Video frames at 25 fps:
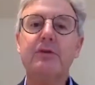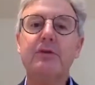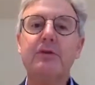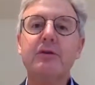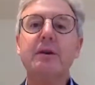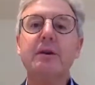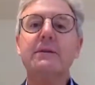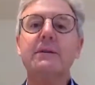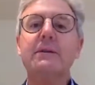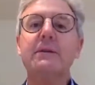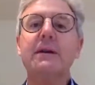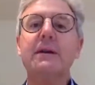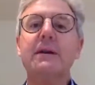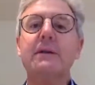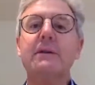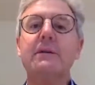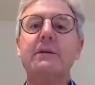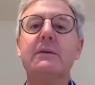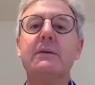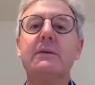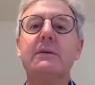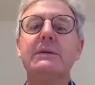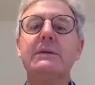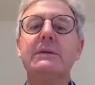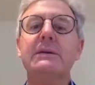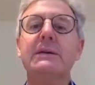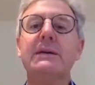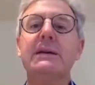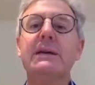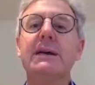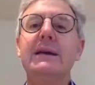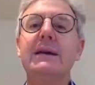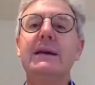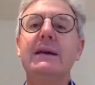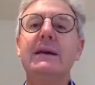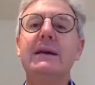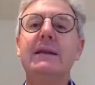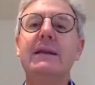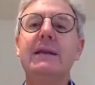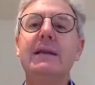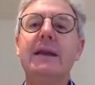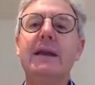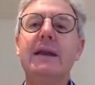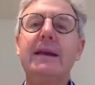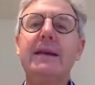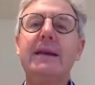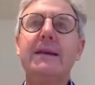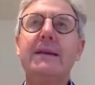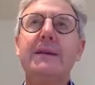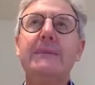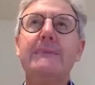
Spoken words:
most countries that